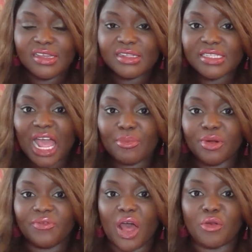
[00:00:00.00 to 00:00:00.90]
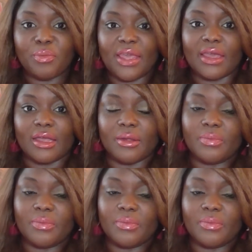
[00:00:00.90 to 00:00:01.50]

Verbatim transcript: Cyber found me.